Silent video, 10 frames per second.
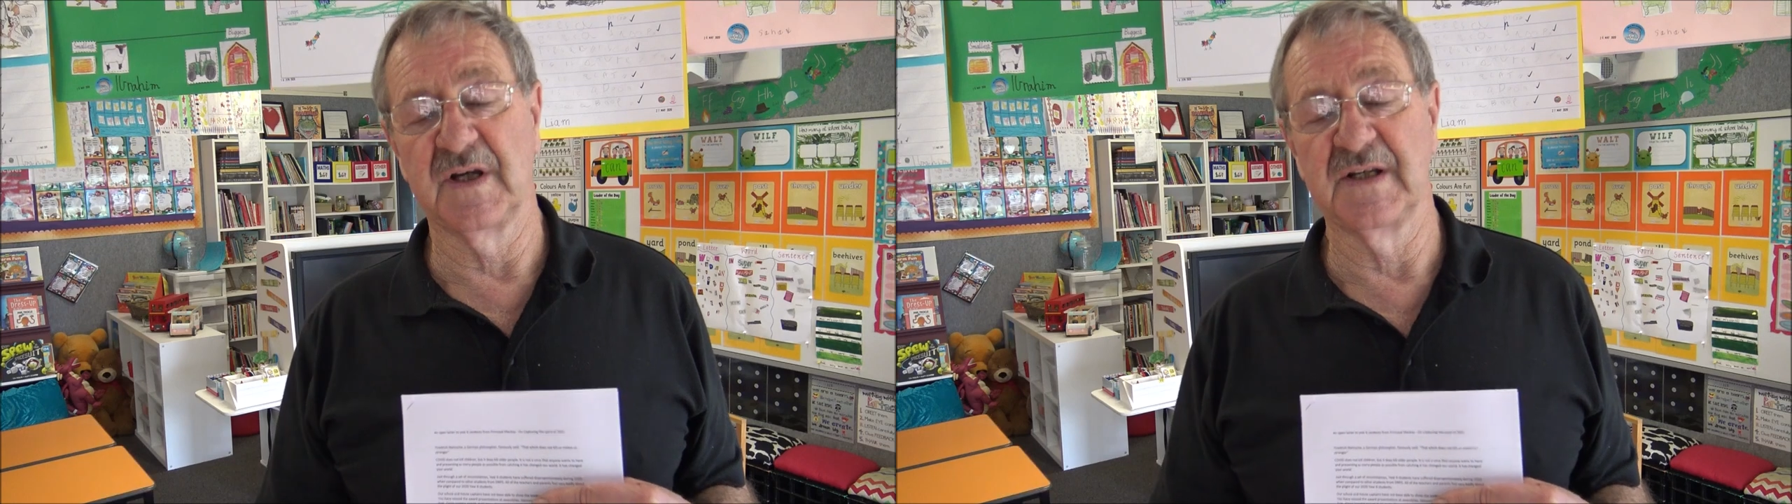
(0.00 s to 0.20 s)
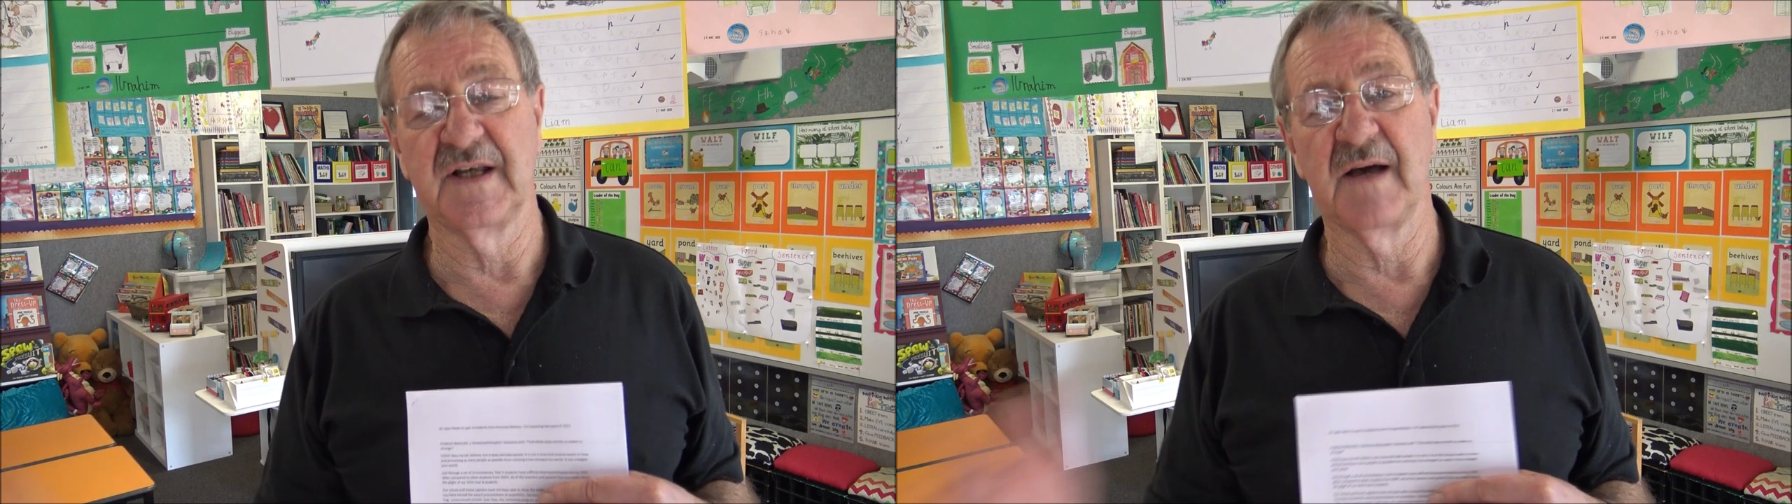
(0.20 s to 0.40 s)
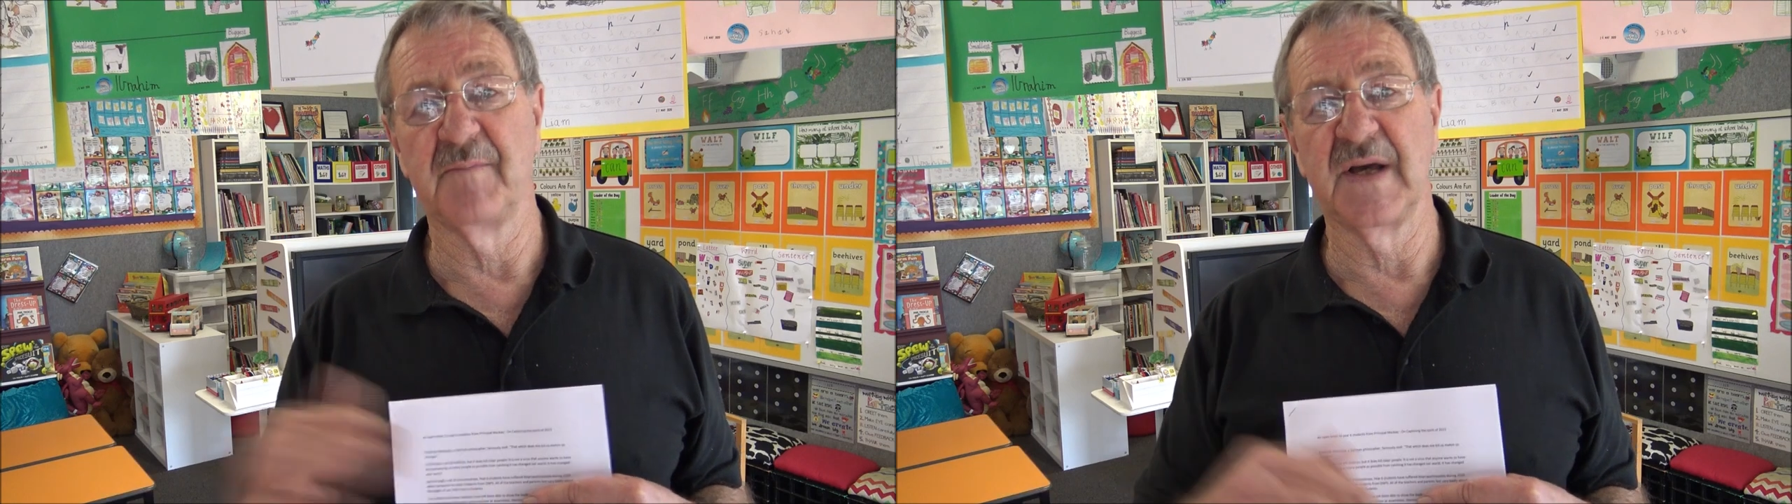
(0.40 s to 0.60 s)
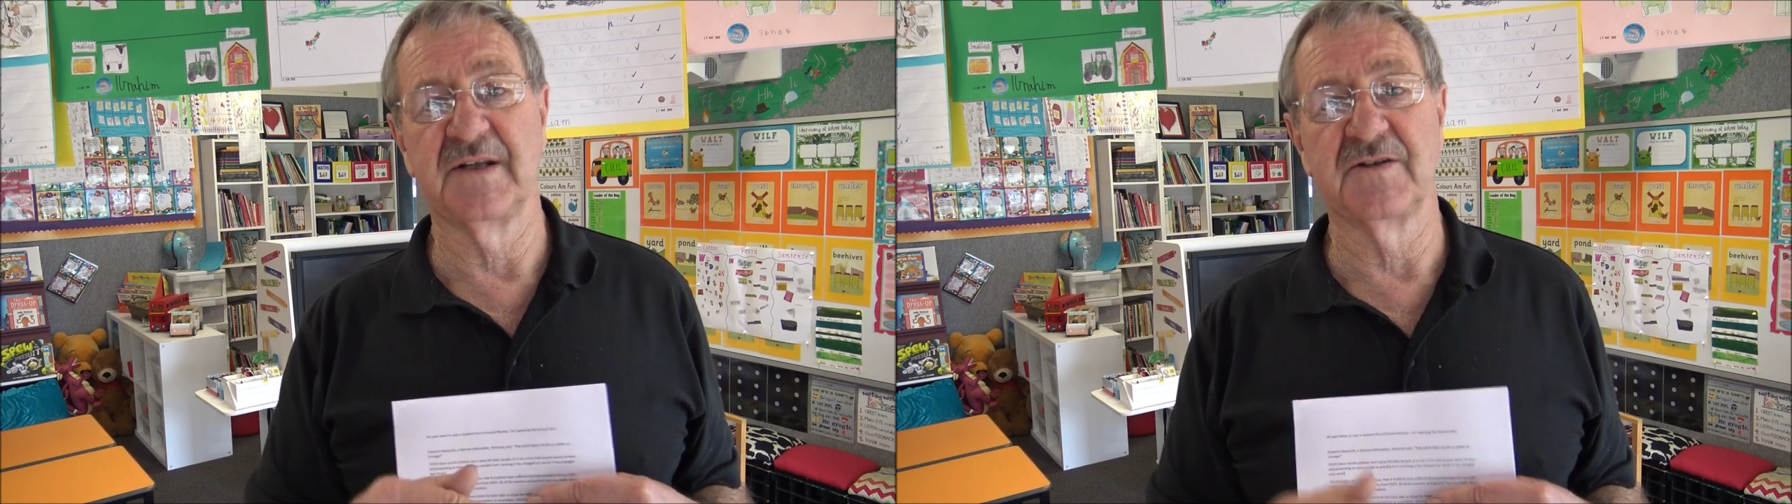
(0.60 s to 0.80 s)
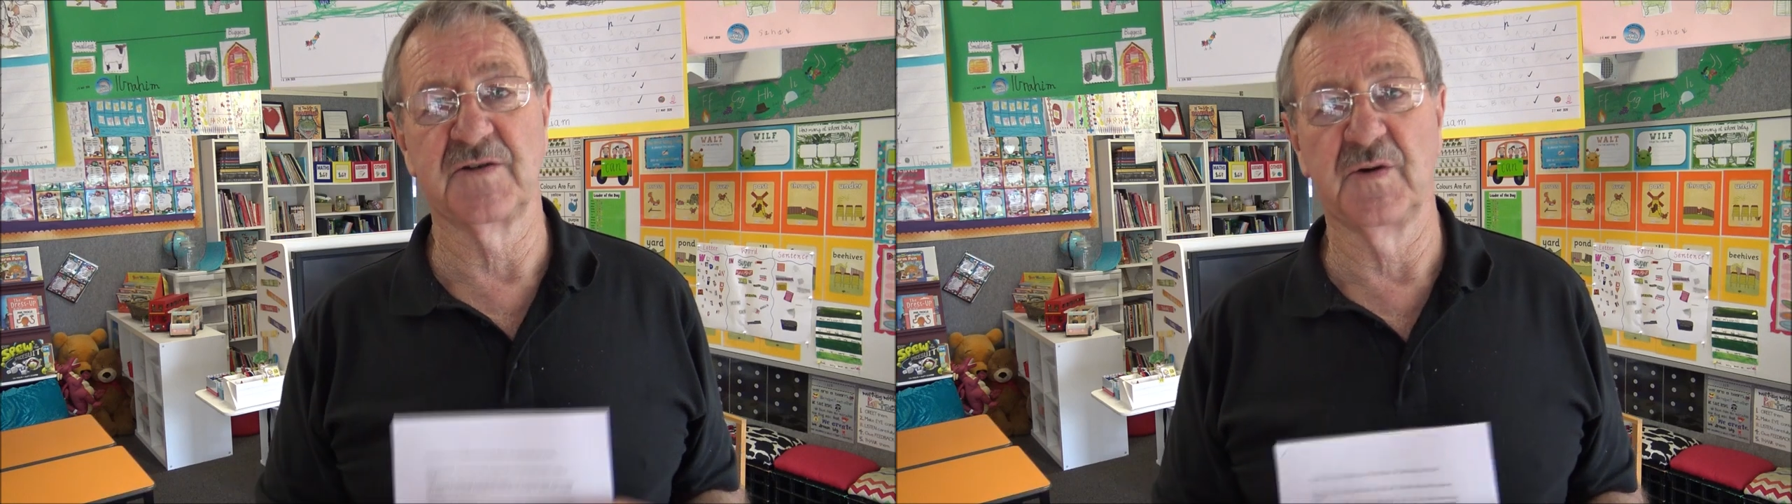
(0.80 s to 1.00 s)
can come back
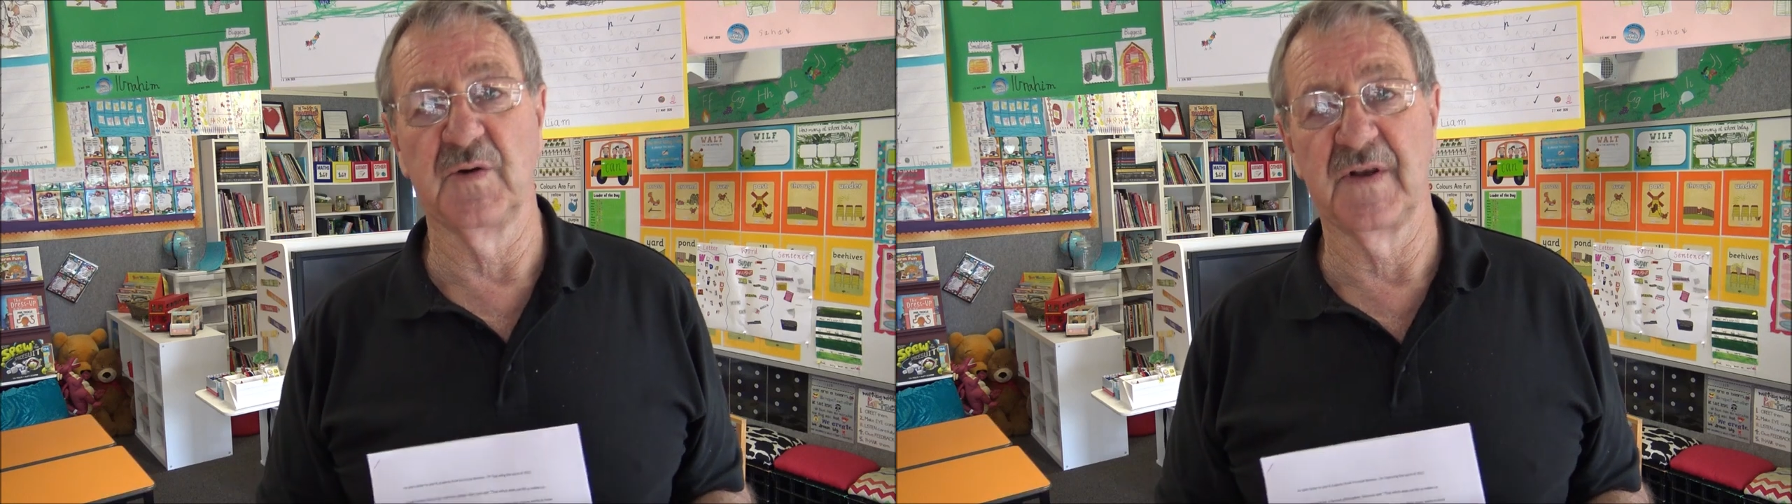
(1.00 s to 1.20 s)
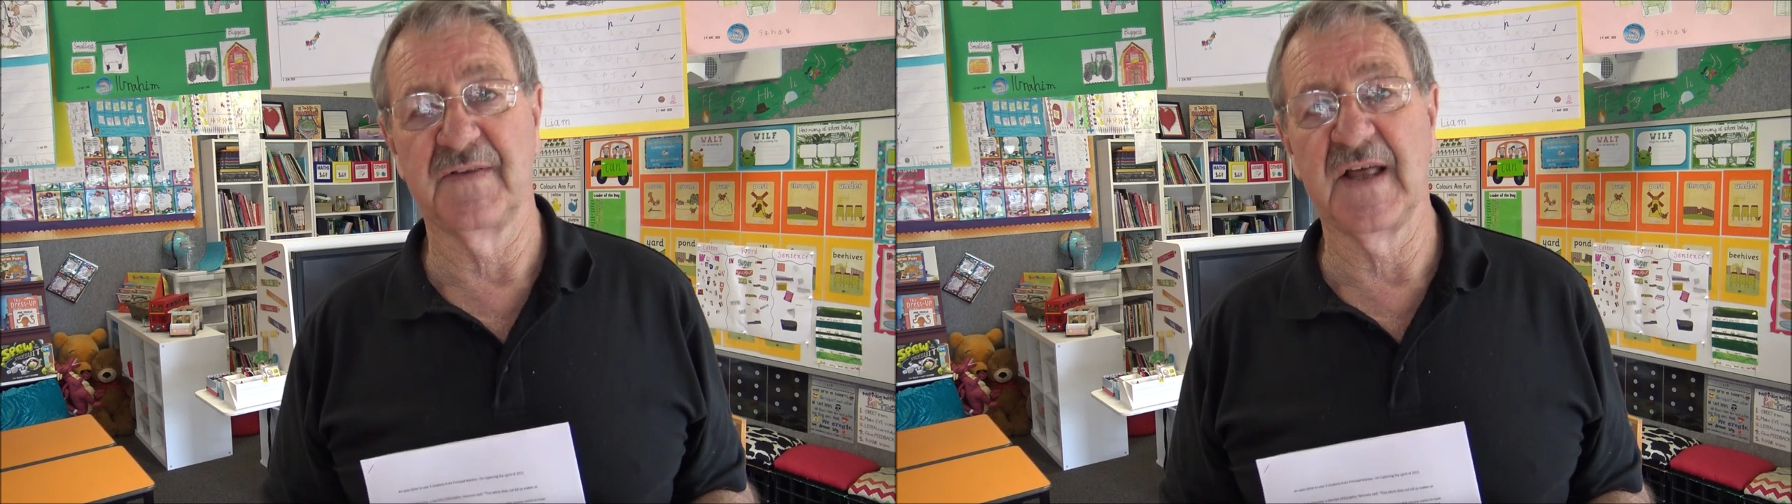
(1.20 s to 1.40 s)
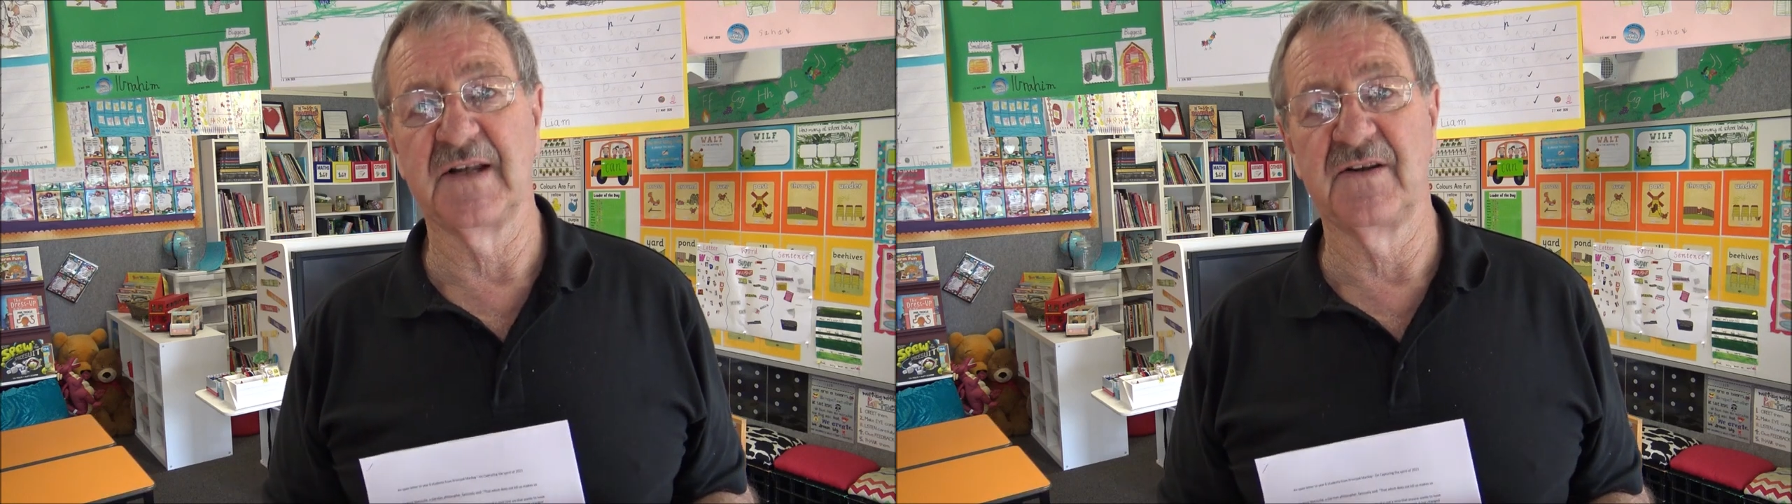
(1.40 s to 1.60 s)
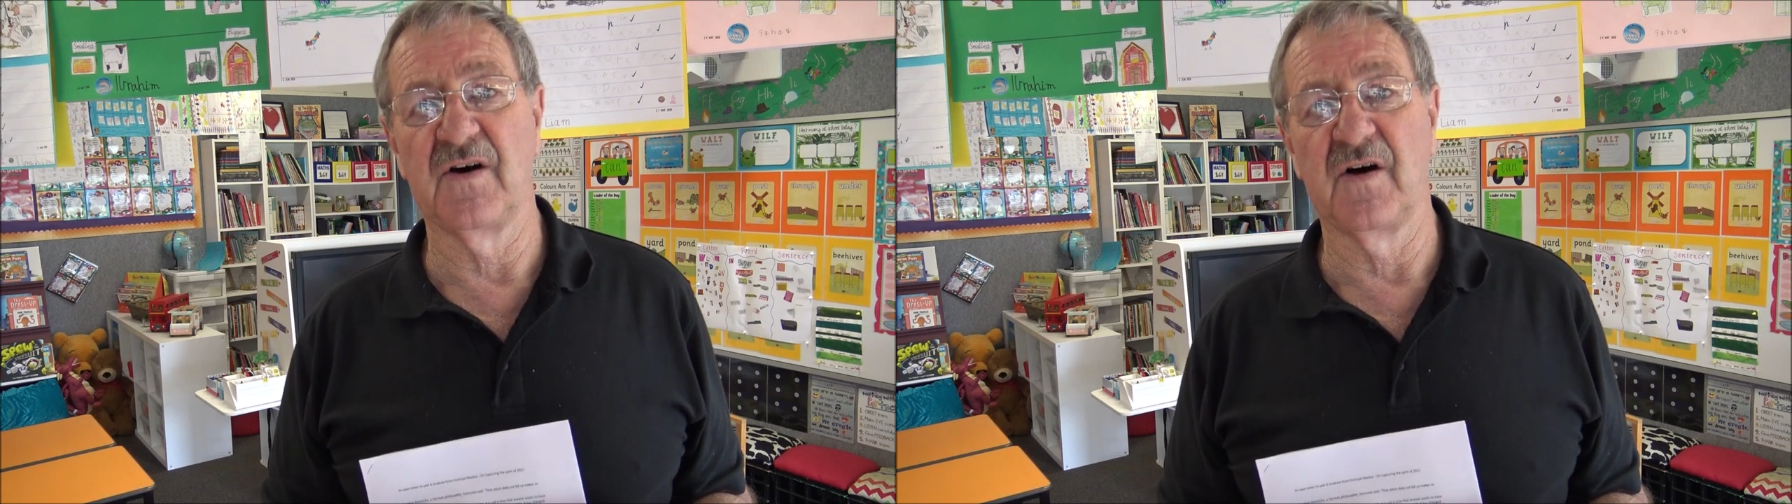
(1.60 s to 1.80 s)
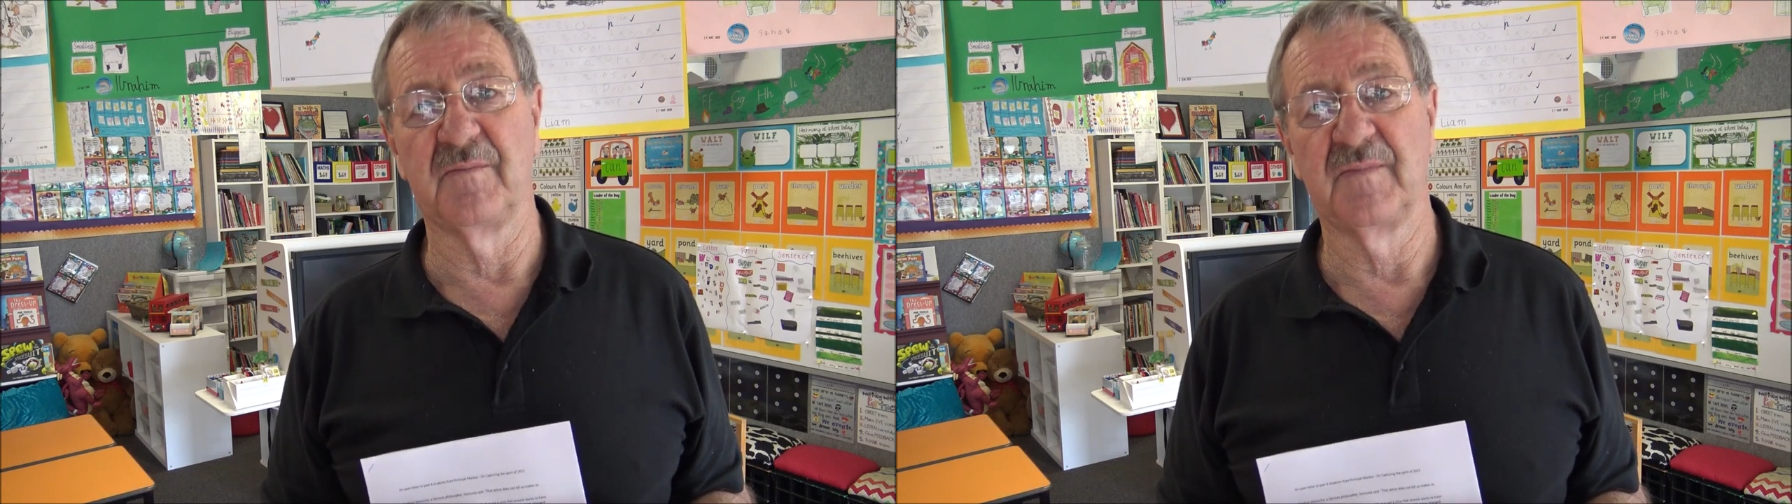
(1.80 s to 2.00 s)
to school at that
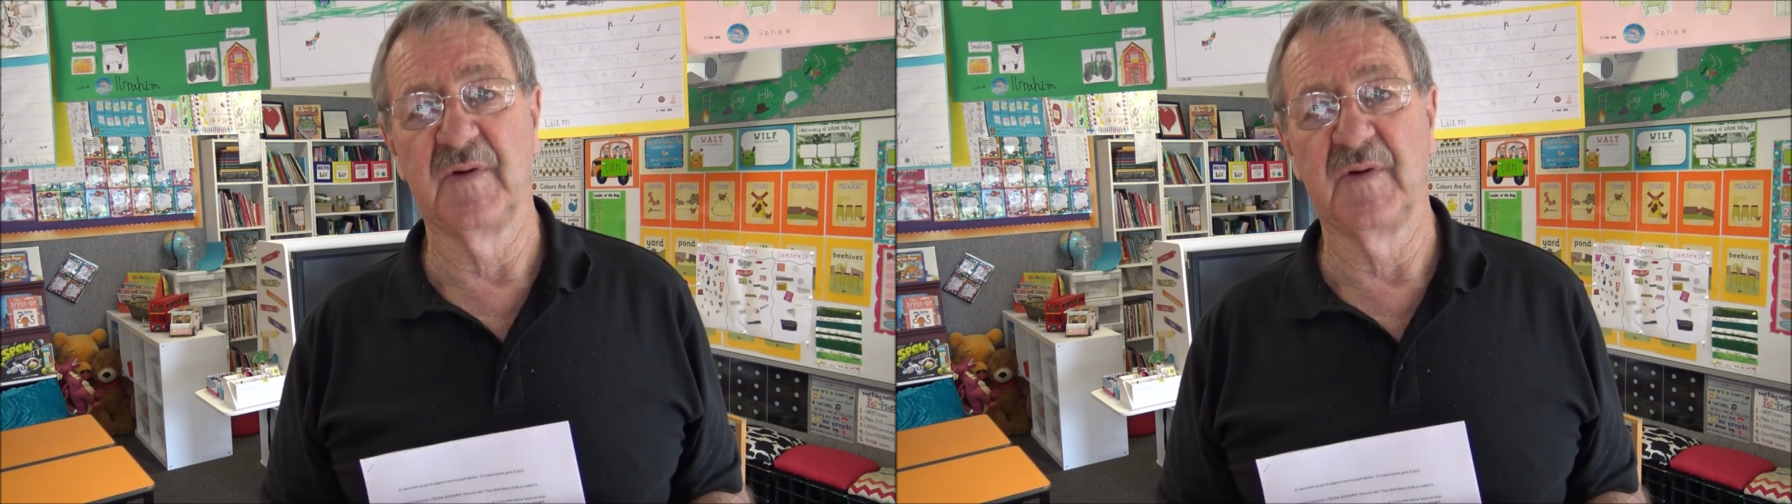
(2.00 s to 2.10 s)
time,